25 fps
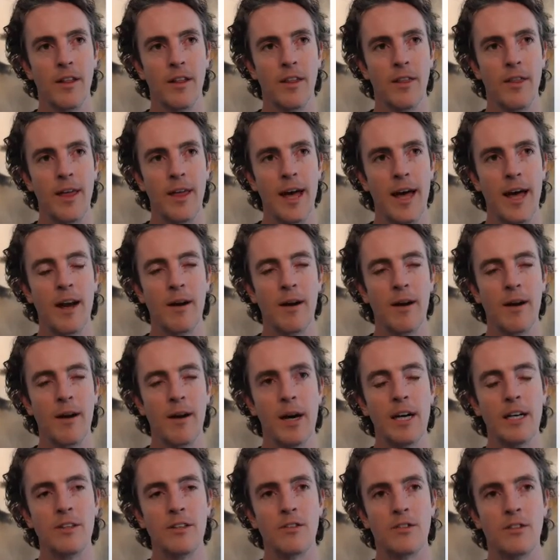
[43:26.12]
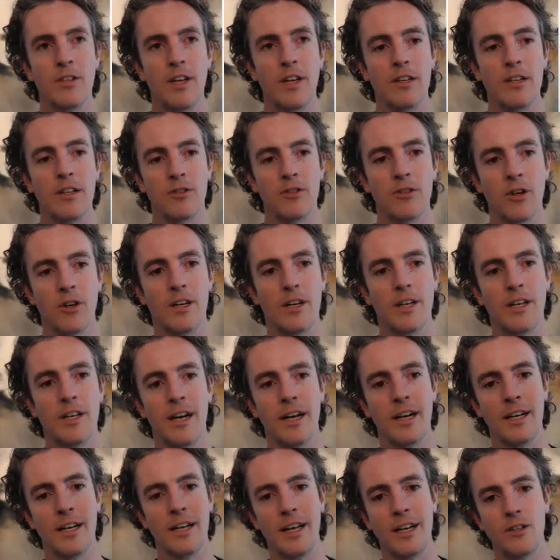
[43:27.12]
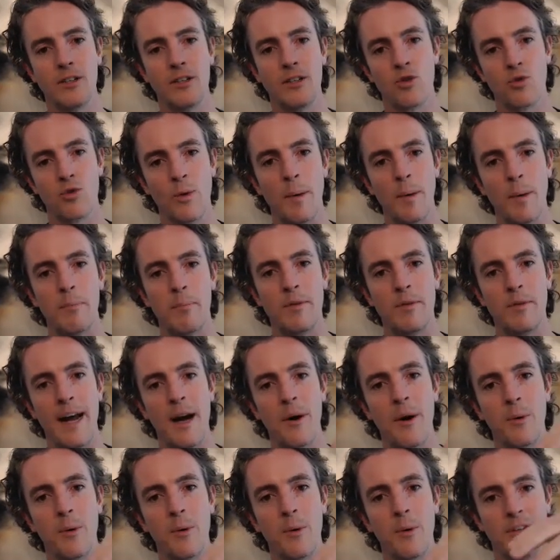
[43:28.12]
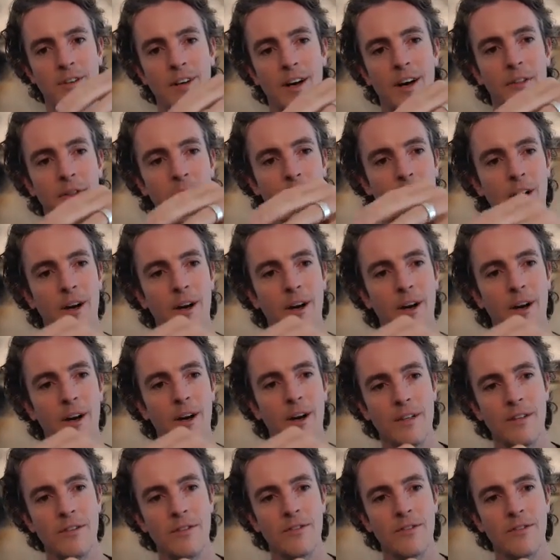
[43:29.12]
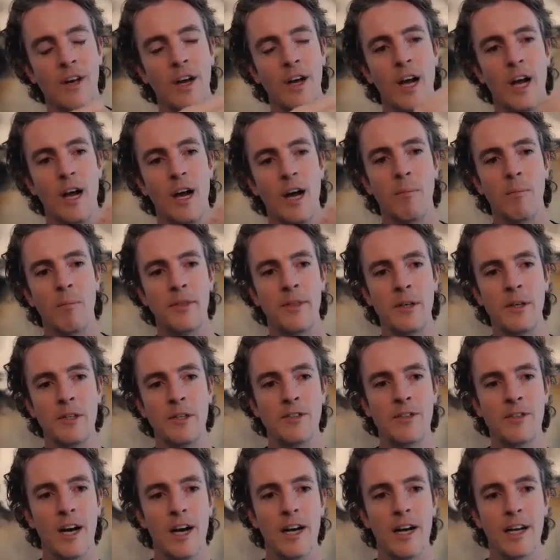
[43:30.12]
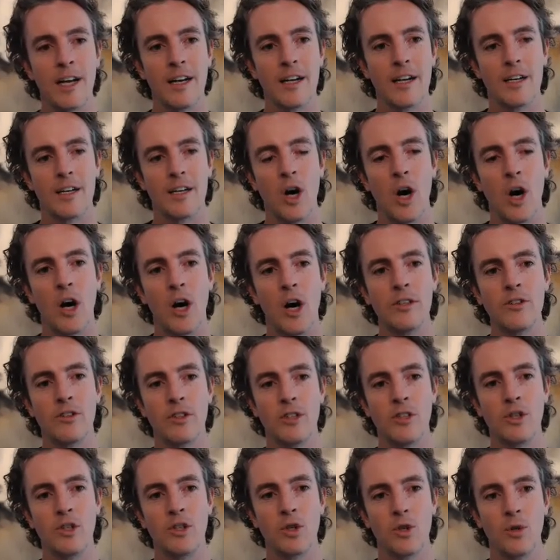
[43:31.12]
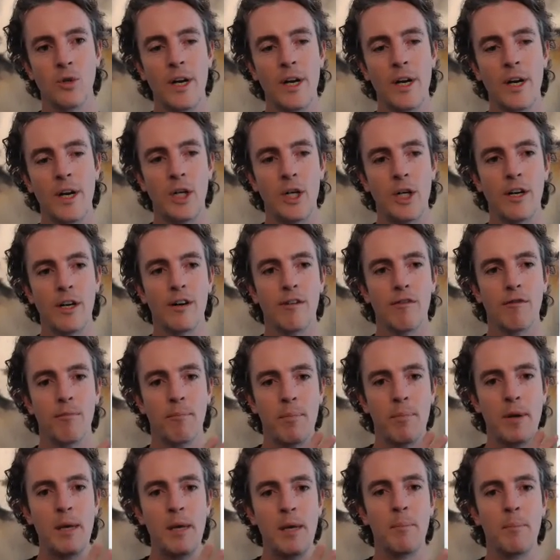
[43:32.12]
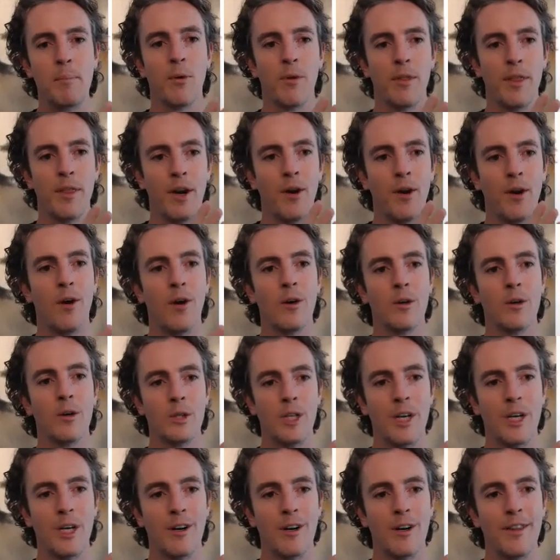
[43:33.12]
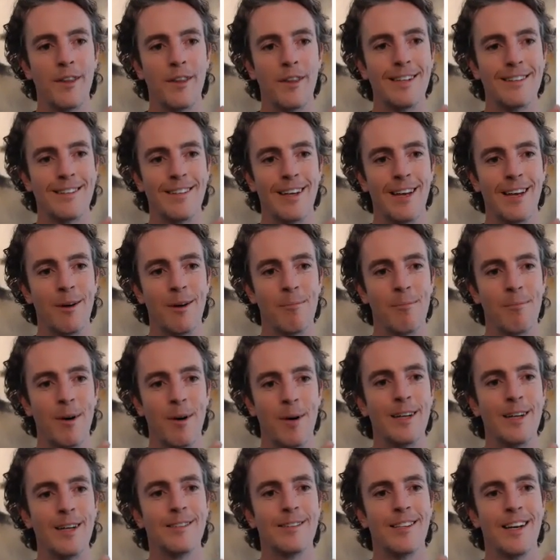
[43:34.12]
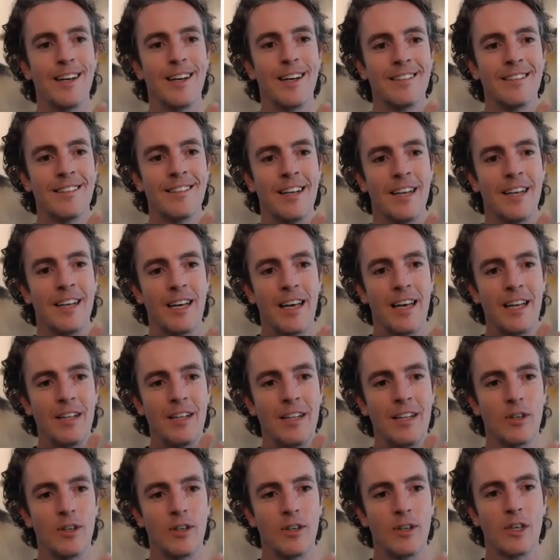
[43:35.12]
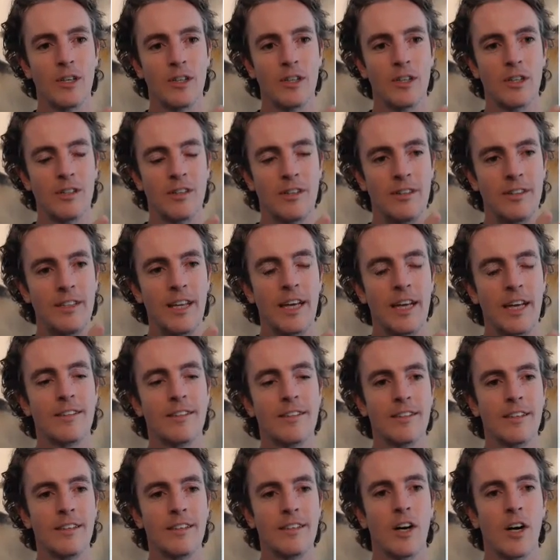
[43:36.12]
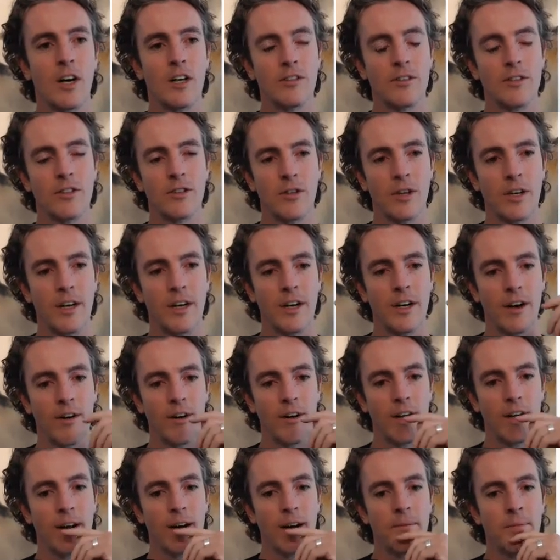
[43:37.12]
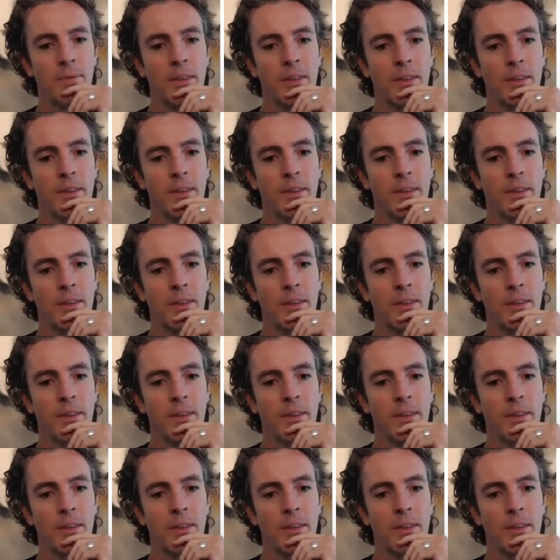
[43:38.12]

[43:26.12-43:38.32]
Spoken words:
that mindset is starting to kind of get dripped out to other areas, but there's not a concentration of people that all share that same mindset in such a densely concentrated area.